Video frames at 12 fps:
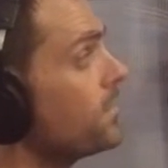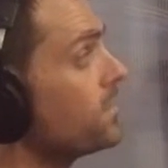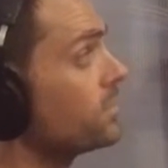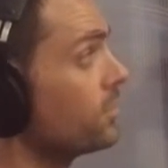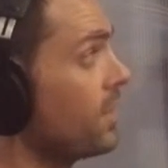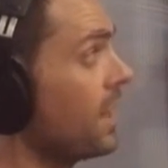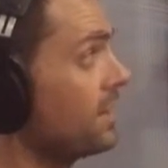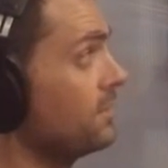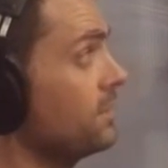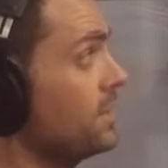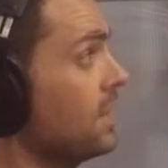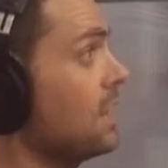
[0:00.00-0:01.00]
so
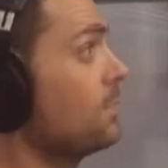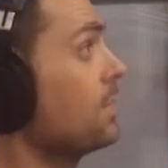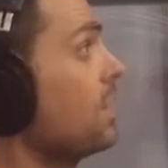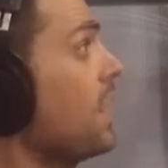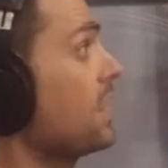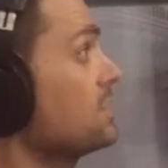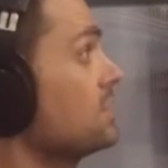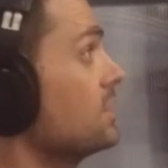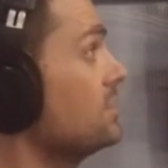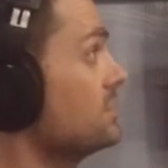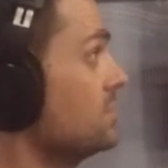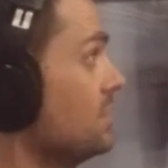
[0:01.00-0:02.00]
that became an, actually a,
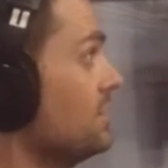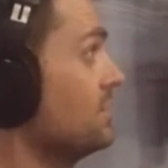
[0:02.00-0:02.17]
dish,